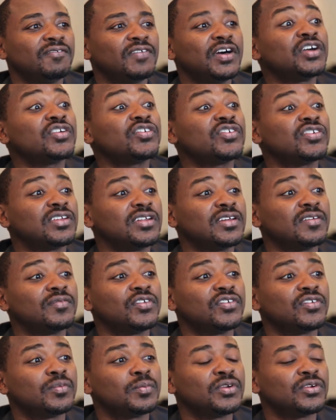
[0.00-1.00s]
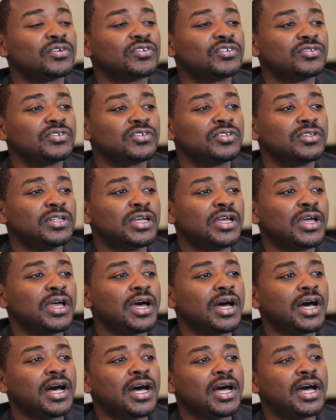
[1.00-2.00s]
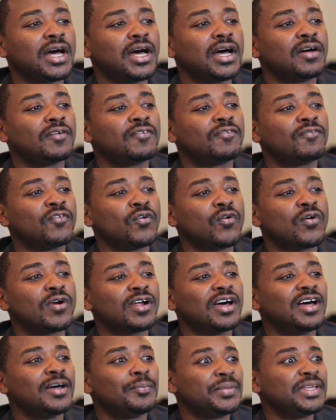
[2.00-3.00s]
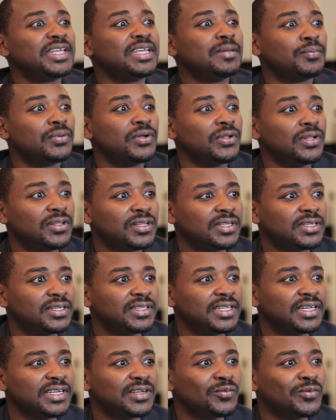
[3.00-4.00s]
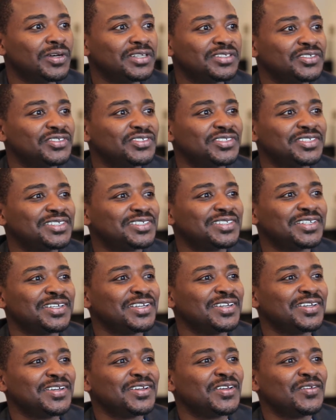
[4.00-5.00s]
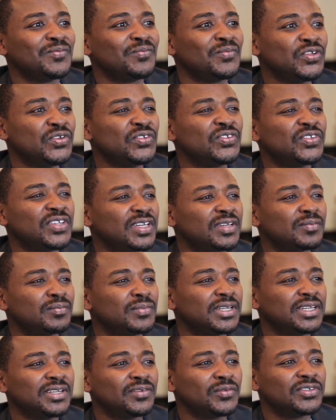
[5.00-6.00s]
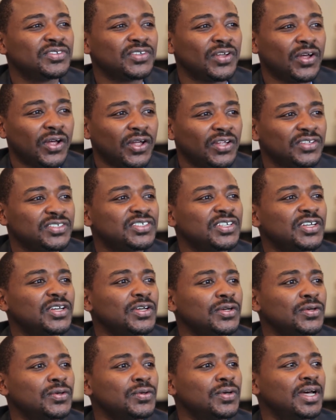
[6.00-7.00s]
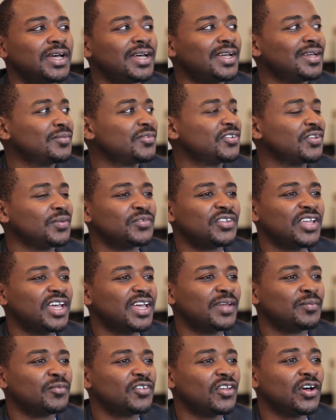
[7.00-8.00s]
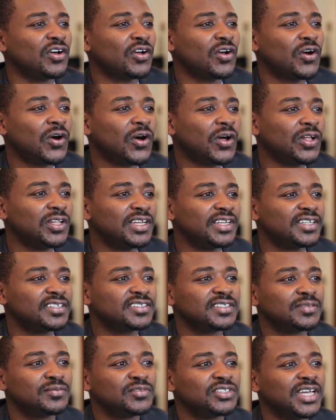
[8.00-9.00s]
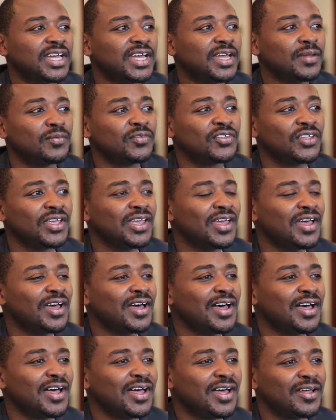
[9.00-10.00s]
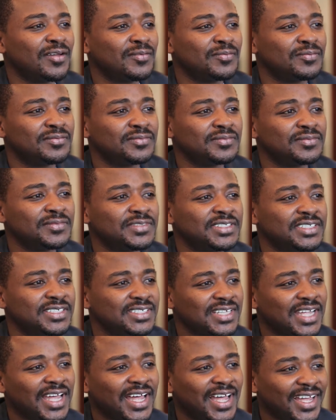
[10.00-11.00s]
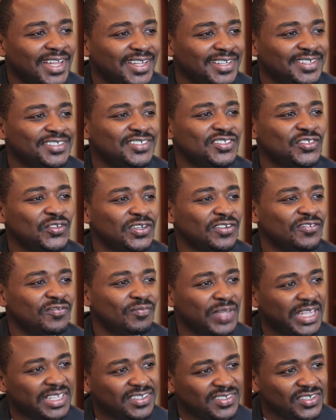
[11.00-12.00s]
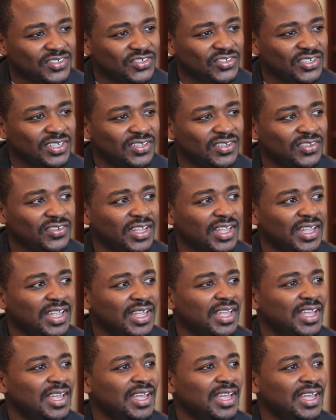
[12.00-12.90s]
the function of the spiritual uh, for a people, that it wasn't just music, but it was also um, sometimes a calling, sometimes um, disguised sort of messages.